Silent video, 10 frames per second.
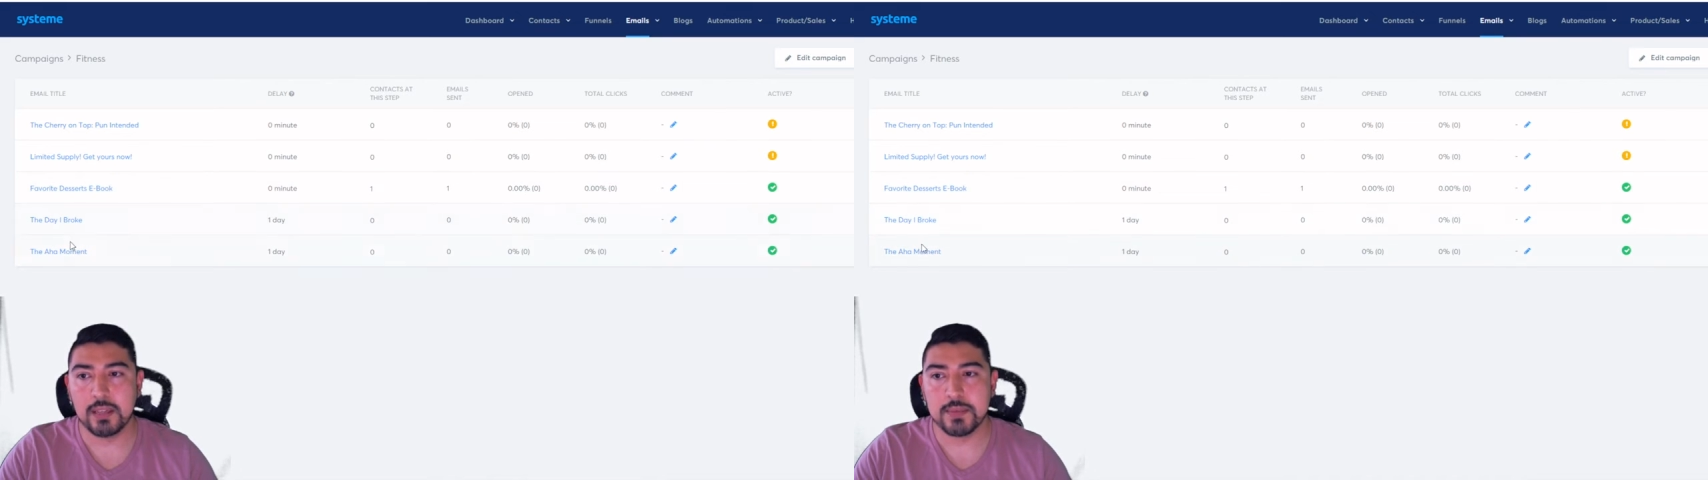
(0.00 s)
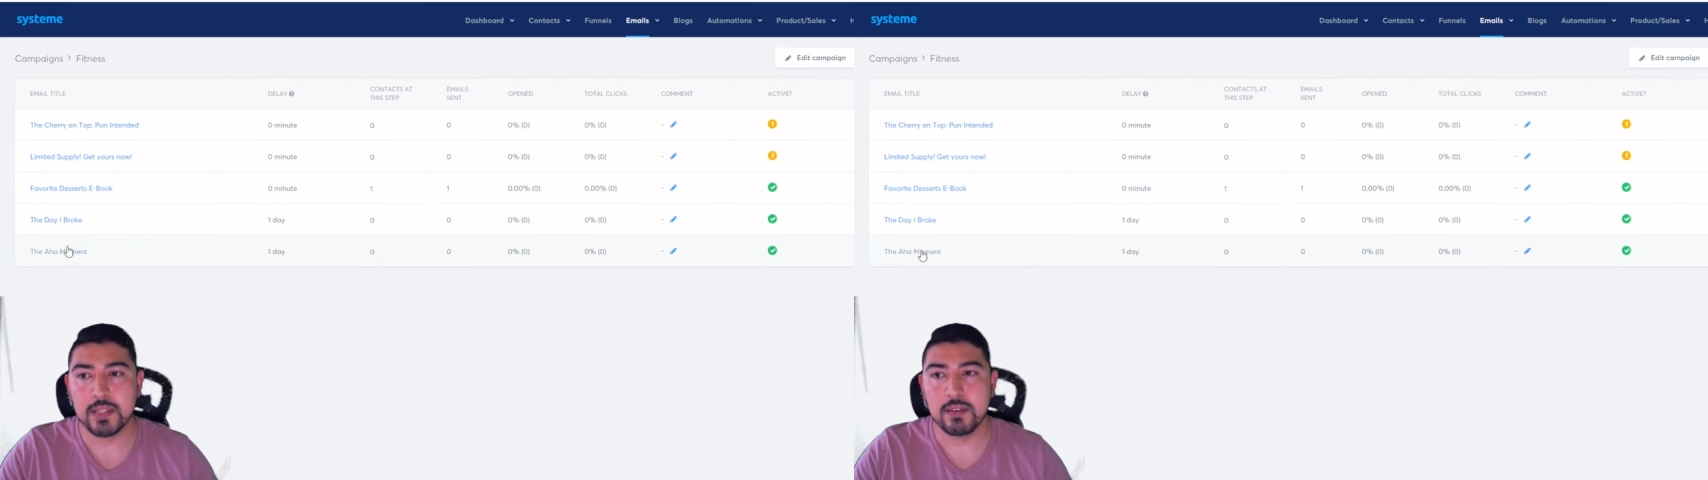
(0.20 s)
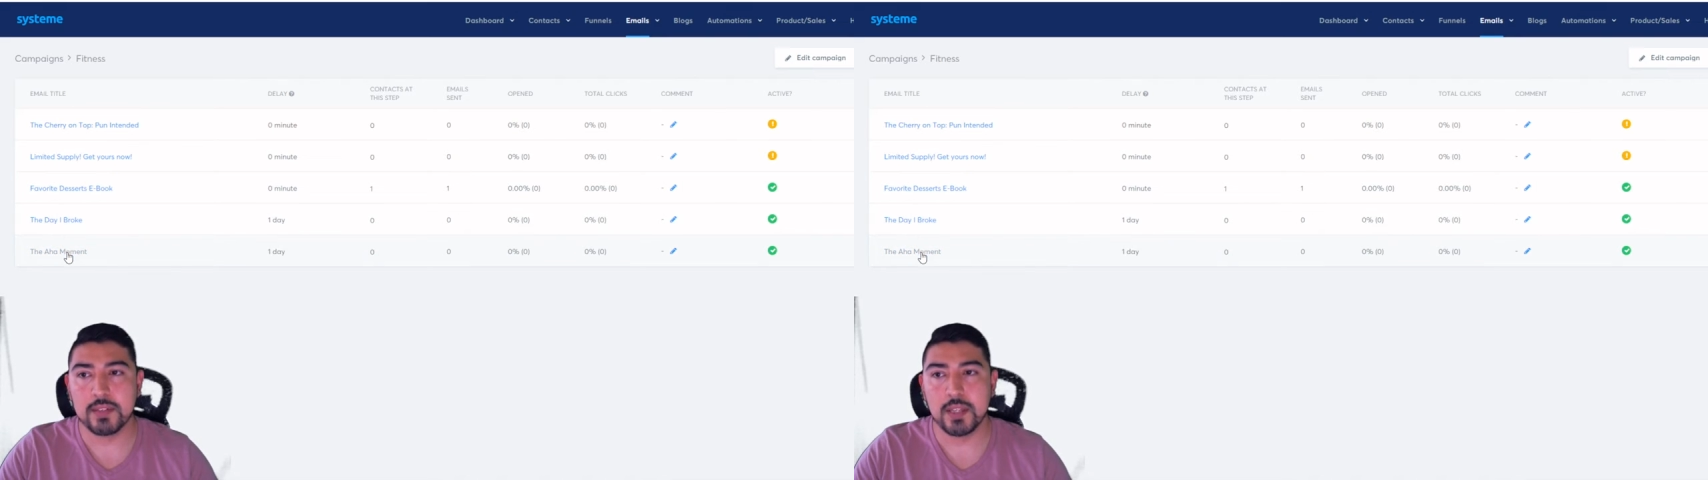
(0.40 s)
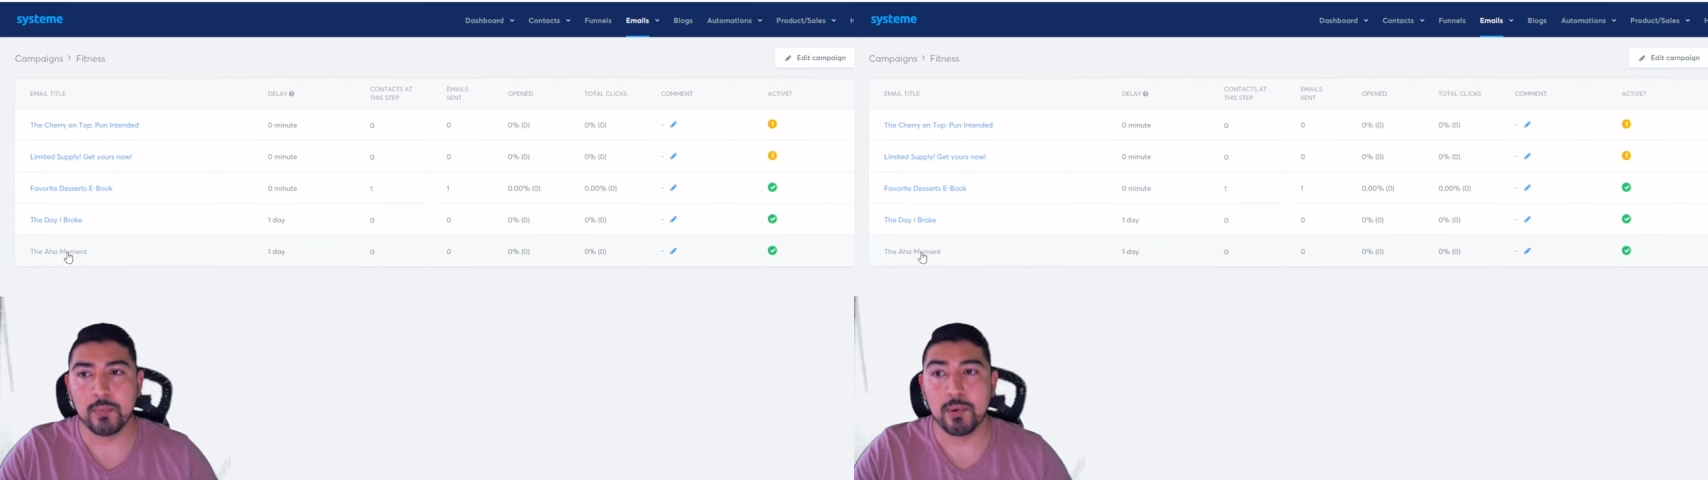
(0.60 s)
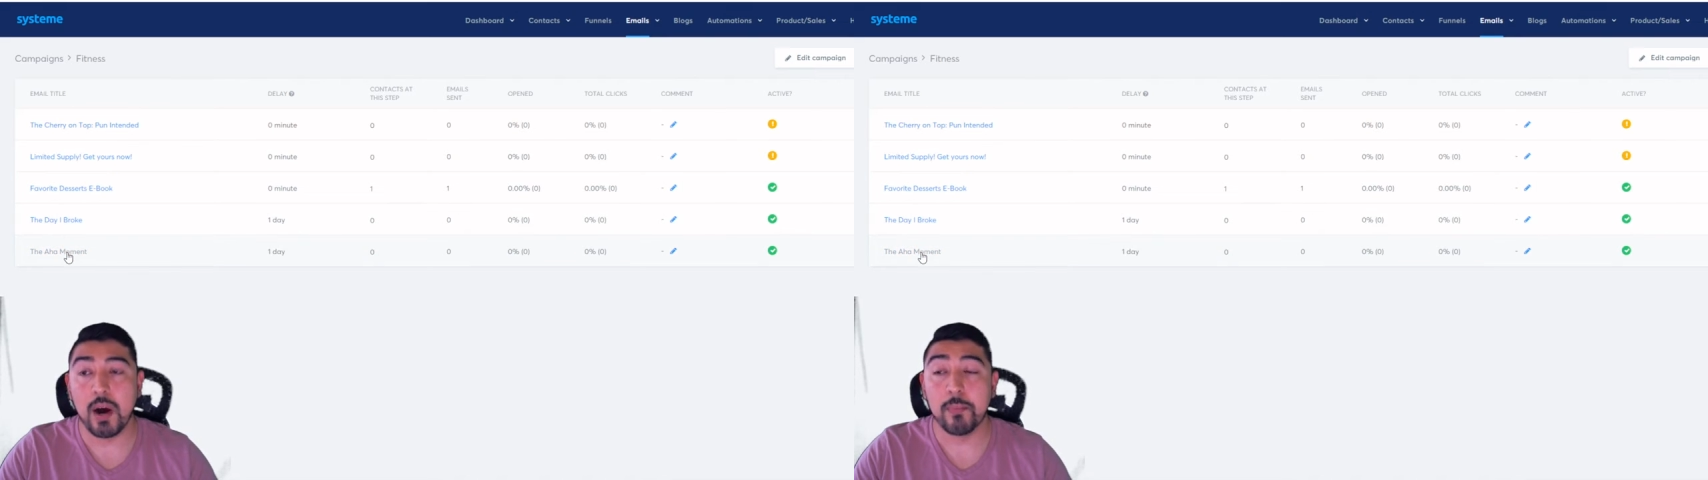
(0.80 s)
themselves in the
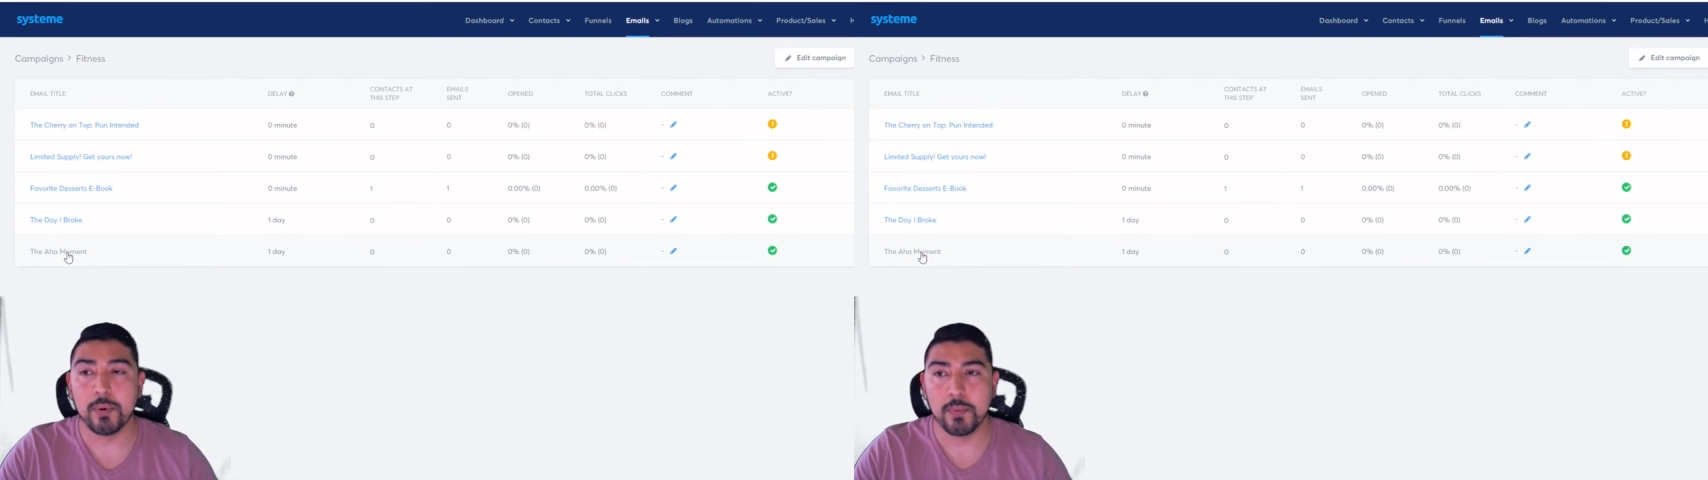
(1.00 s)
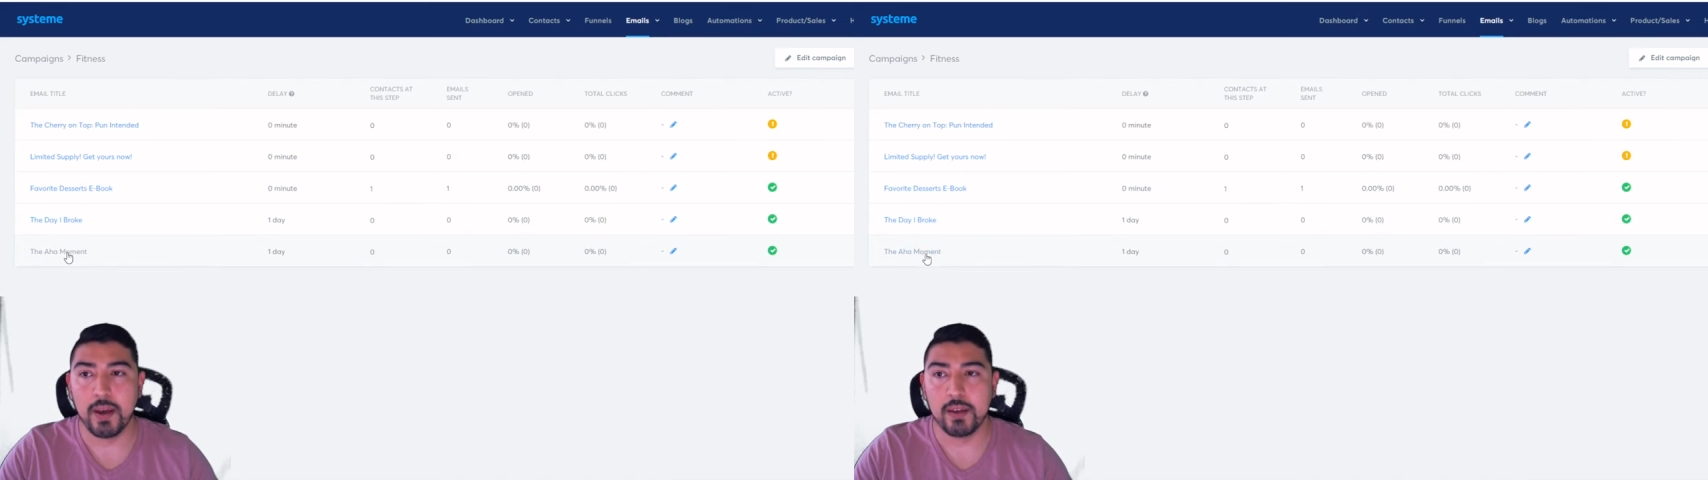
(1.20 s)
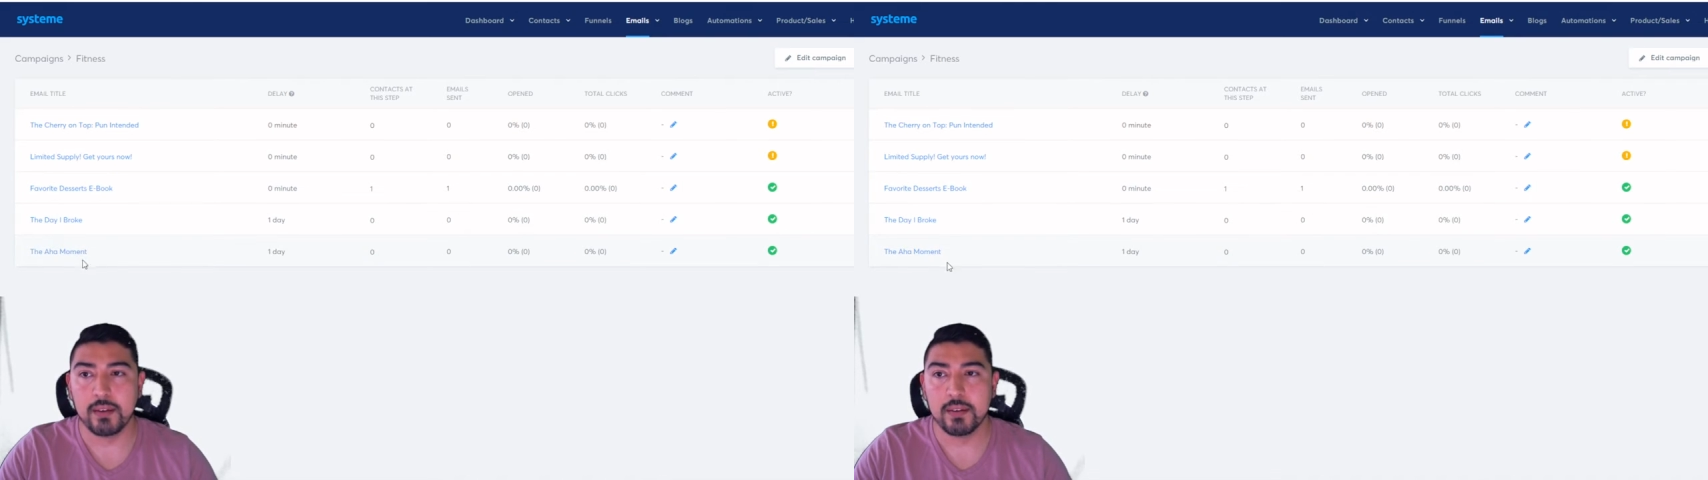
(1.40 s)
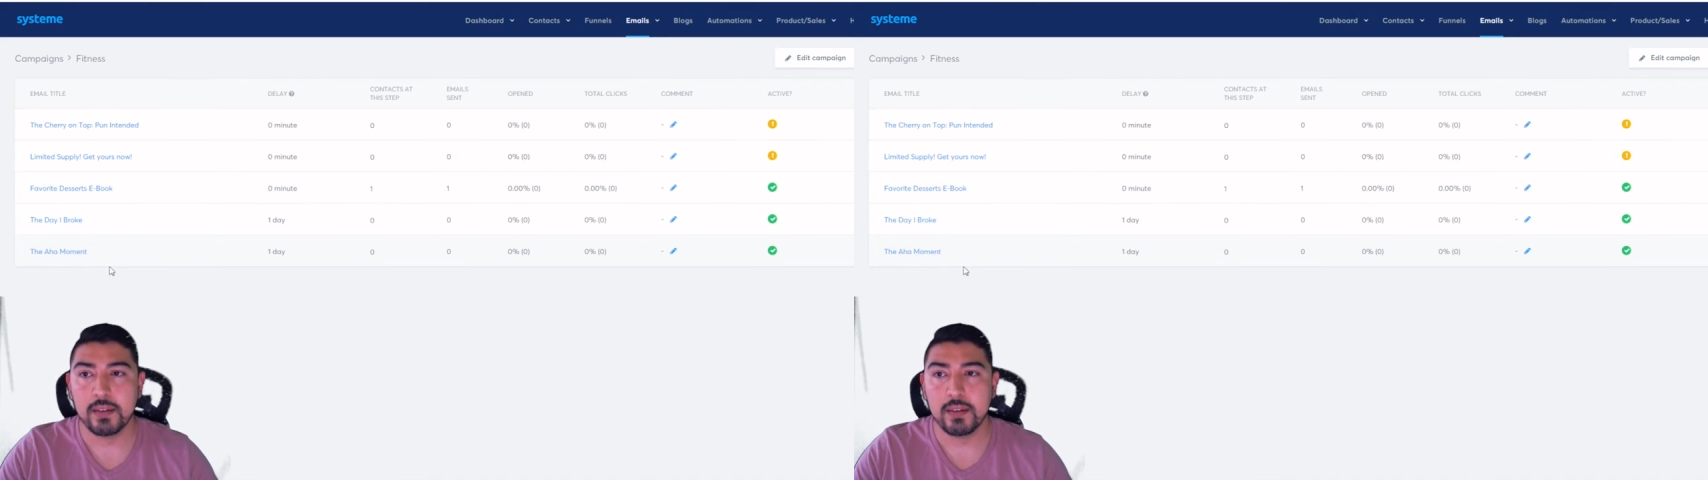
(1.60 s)
proper way.